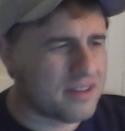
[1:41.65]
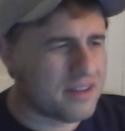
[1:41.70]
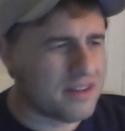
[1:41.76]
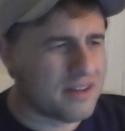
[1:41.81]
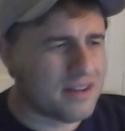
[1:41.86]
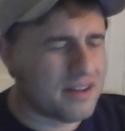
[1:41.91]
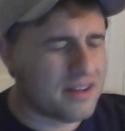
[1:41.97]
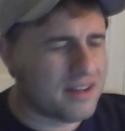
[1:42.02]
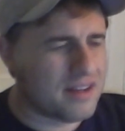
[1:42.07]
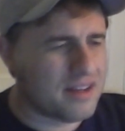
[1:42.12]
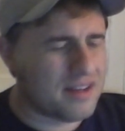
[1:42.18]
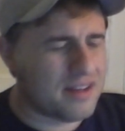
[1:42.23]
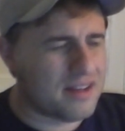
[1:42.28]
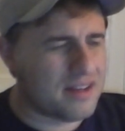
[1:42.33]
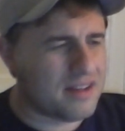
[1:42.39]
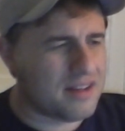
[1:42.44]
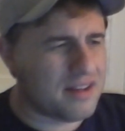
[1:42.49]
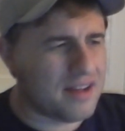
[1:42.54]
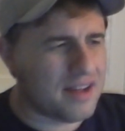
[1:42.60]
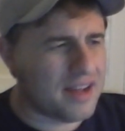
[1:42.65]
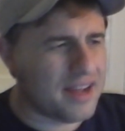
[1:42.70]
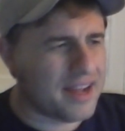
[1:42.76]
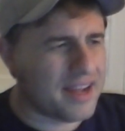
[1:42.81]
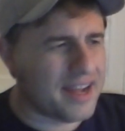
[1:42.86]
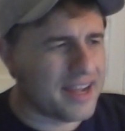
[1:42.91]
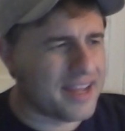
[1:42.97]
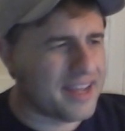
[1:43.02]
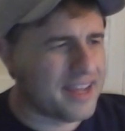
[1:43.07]
You know,
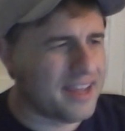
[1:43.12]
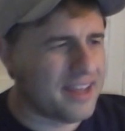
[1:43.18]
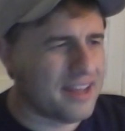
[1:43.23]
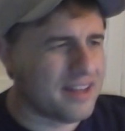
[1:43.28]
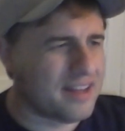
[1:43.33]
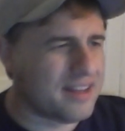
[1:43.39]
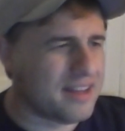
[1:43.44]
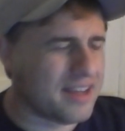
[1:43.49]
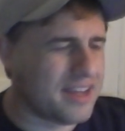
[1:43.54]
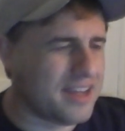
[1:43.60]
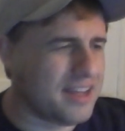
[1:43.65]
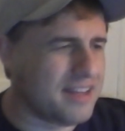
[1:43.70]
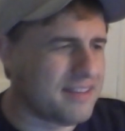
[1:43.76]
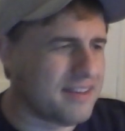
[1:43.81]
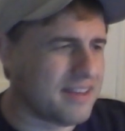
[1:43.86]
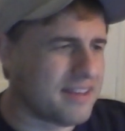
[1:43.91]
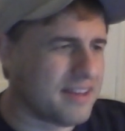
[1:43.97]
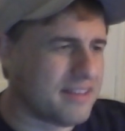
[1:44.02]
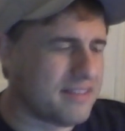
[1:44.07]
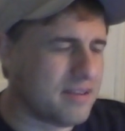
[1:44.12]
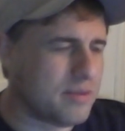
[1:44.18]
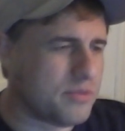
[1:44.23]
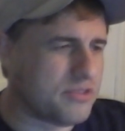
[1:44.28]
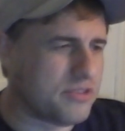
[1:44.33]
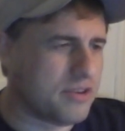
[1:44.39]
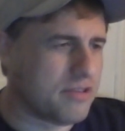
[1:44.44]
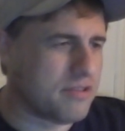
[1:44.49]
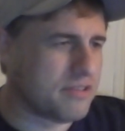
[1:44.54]
I can't take that
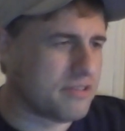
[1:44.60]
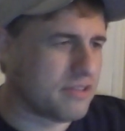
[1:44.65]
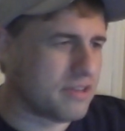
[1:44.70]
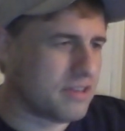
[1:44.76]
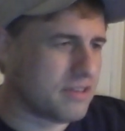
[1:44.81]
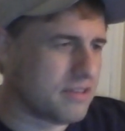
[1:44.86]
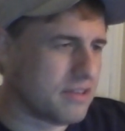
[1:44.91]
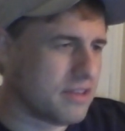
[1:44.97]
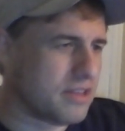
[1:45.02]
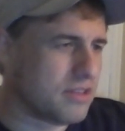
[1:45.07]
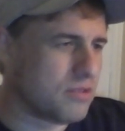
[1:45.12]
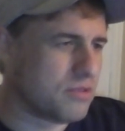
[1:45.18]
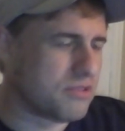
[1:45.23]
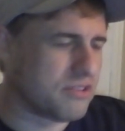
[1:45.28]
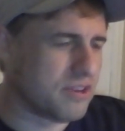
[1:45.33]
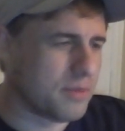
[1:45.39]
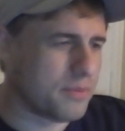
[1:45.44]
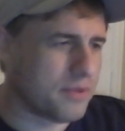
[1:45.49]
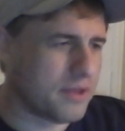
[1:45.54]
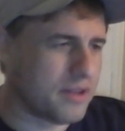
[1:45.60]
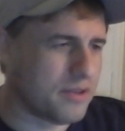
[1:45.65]
team seriously until they do something.